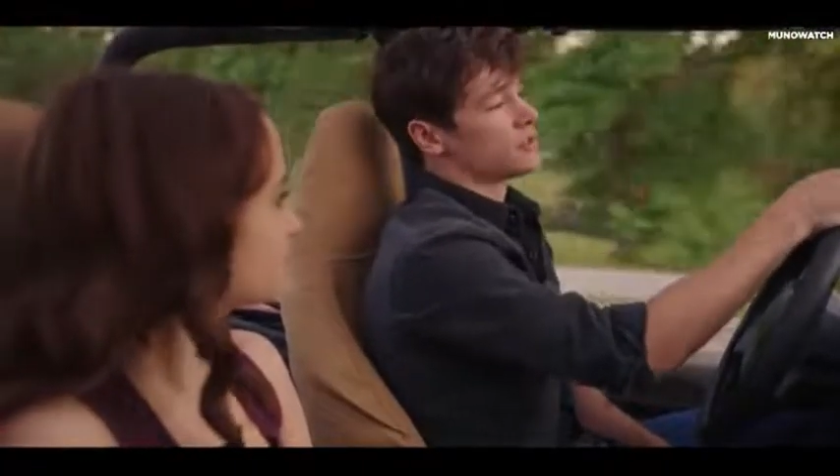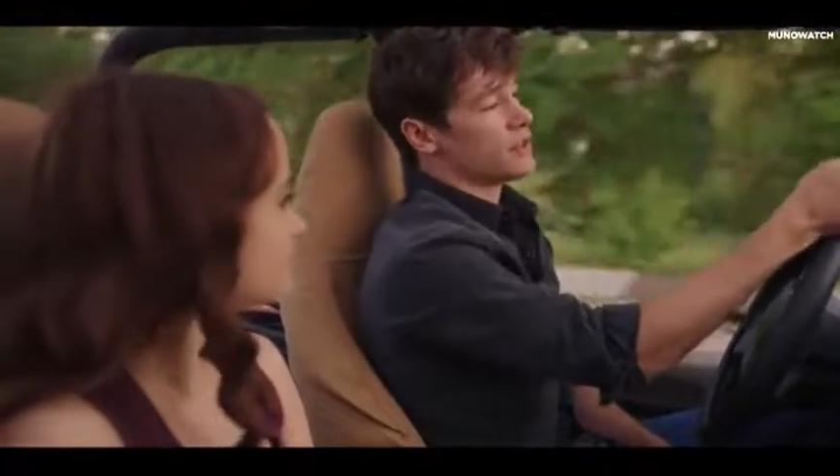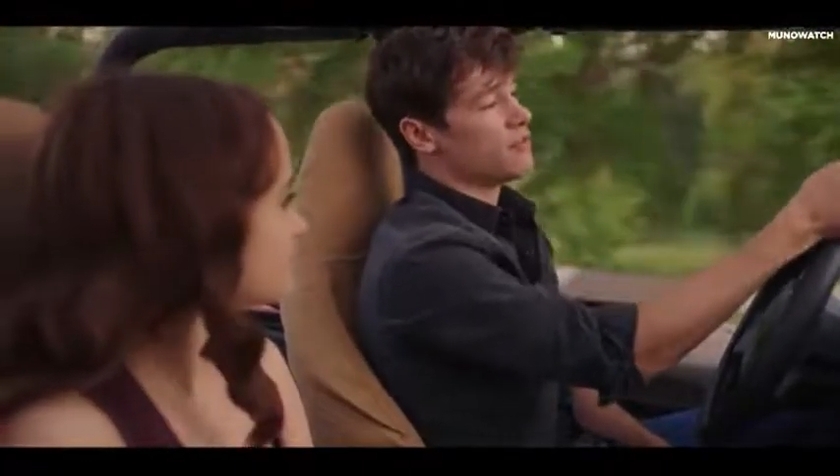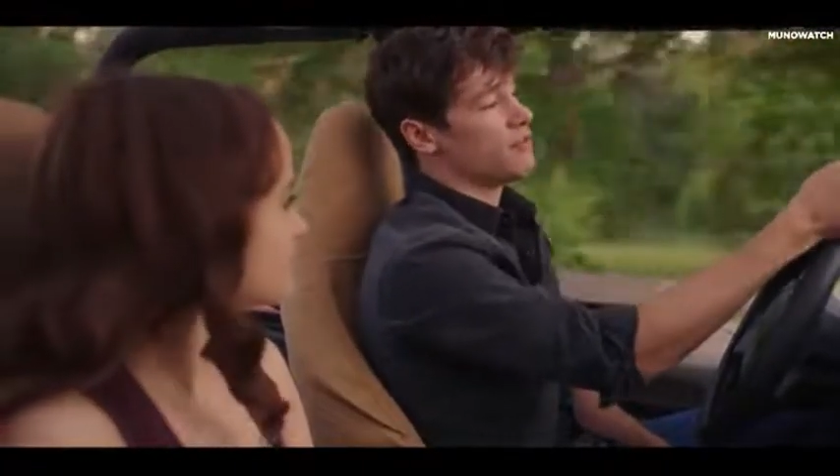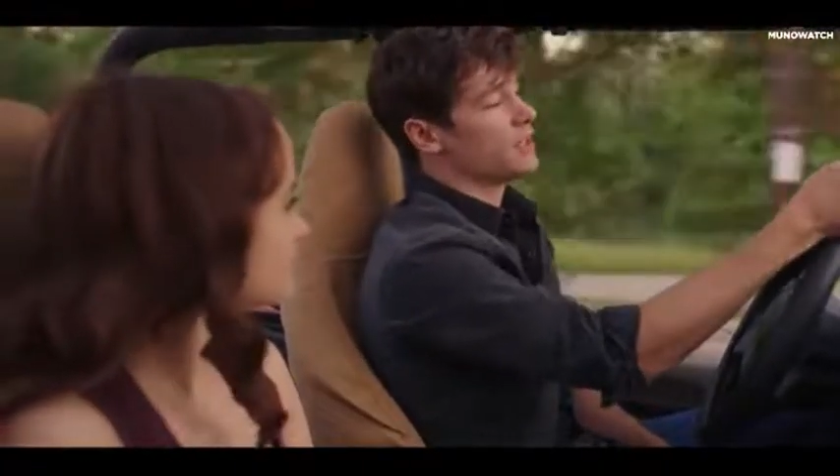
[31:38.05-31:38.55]

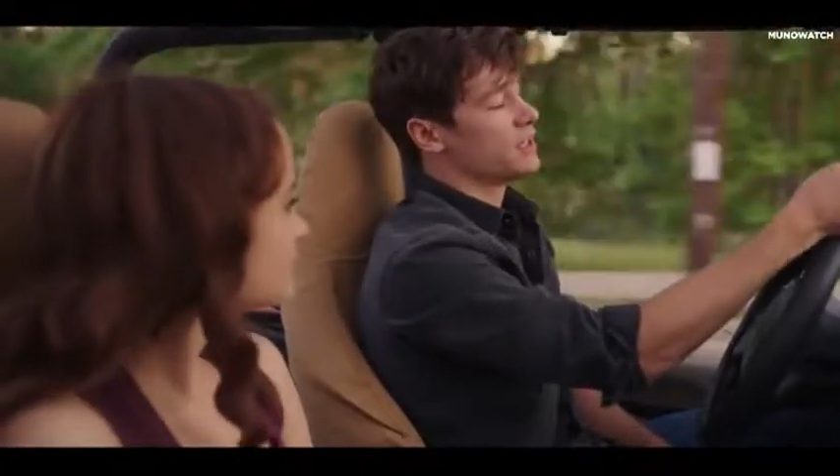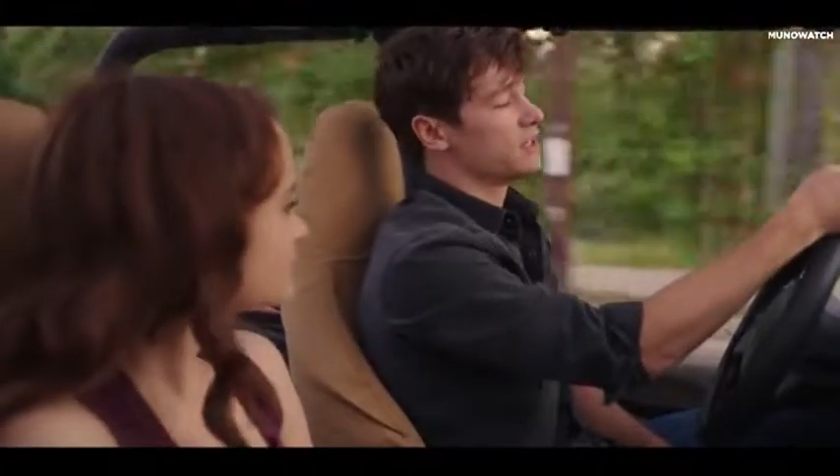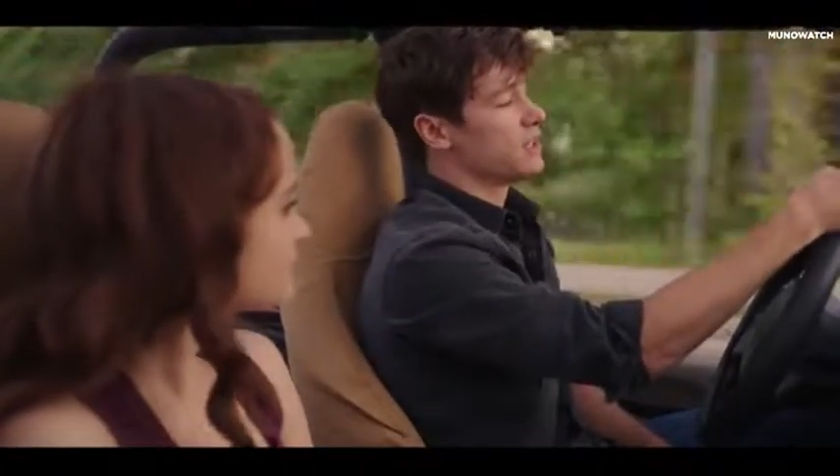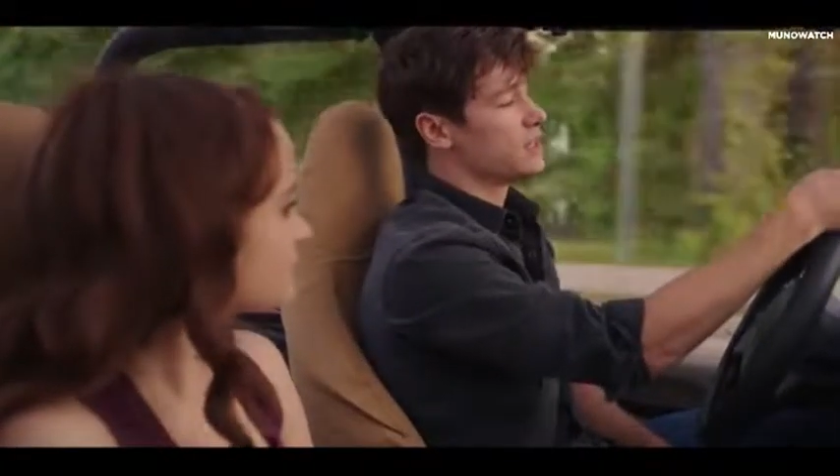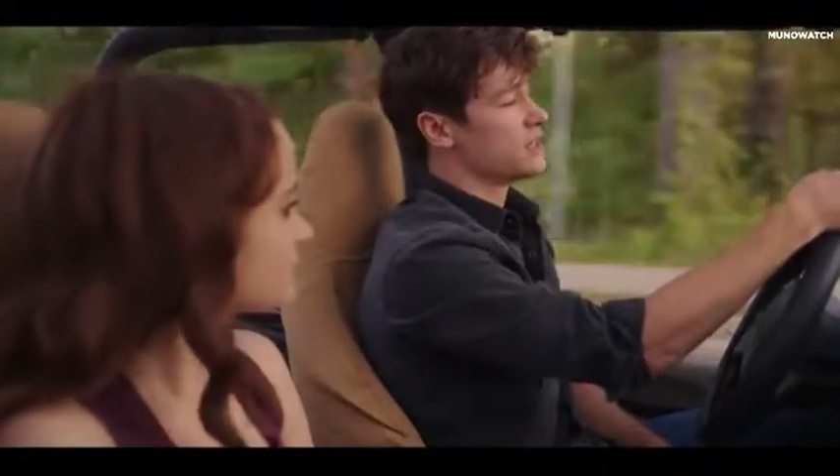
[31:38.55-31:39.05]
living
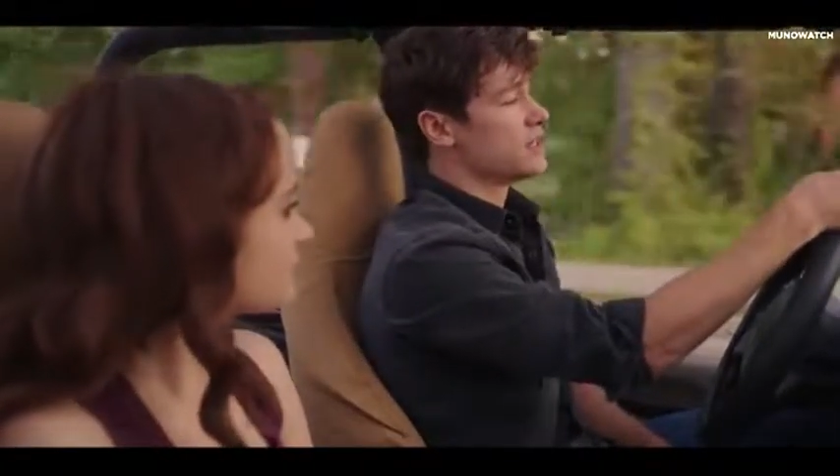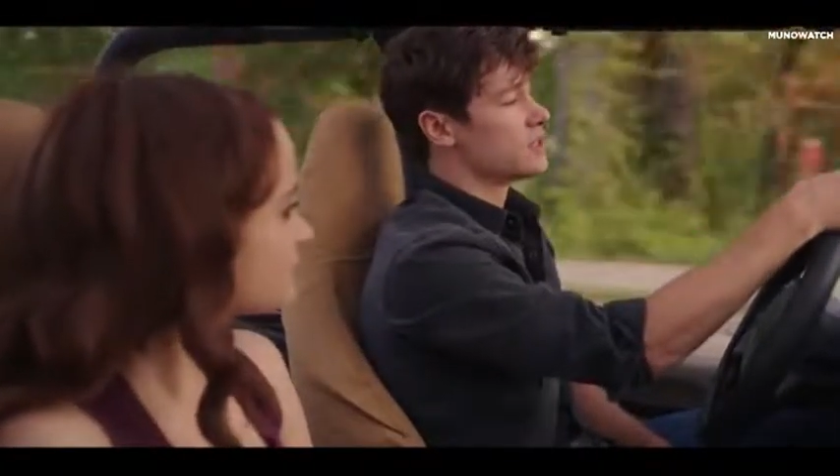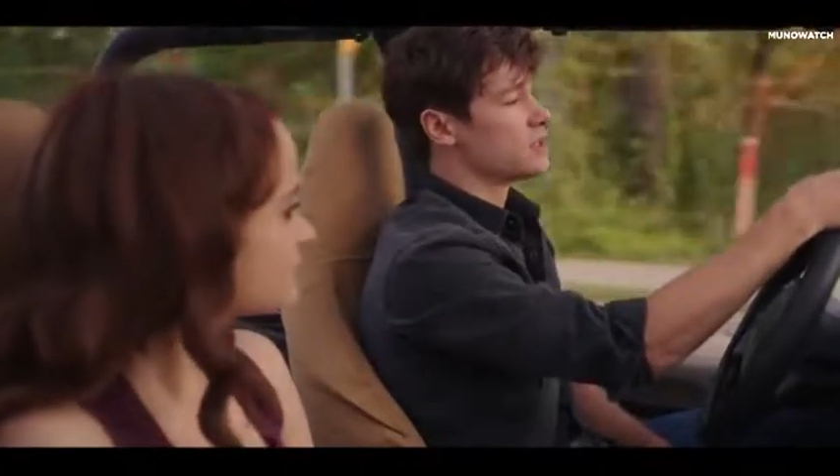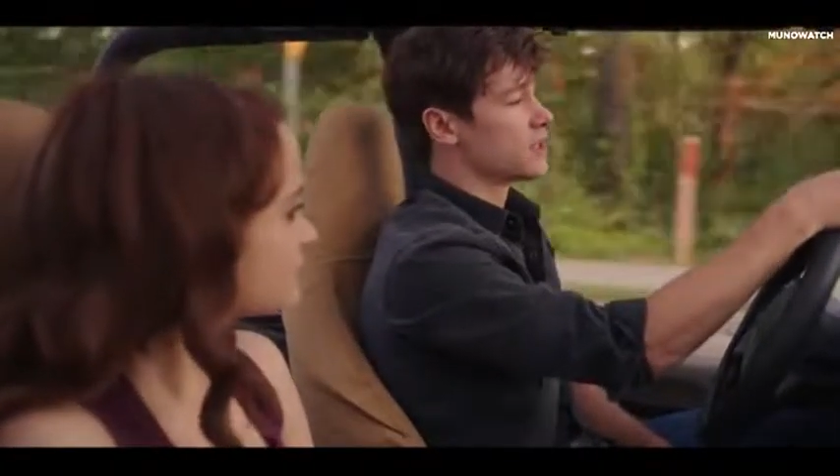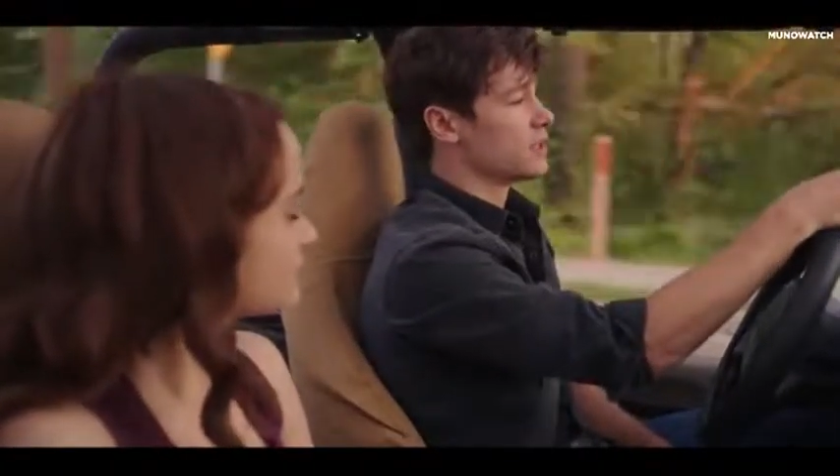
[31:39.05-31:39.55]
and
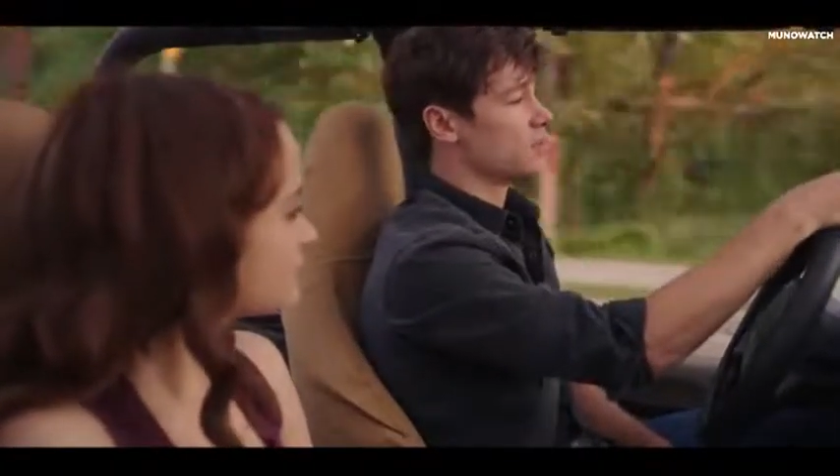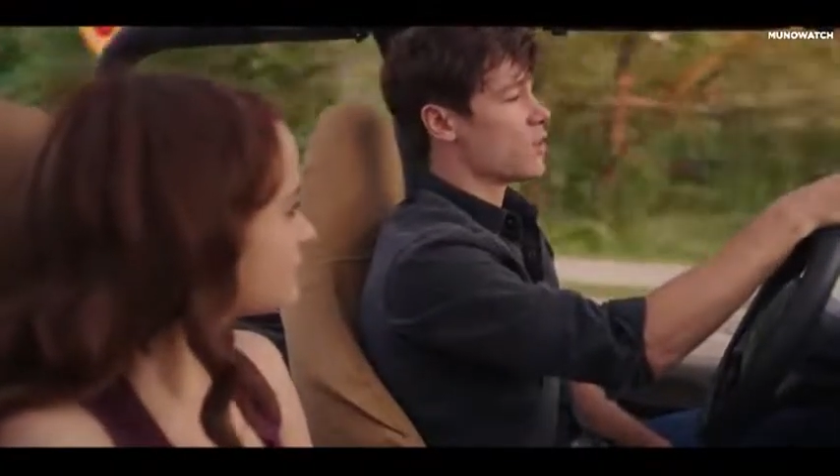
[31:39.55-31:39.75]
teaching and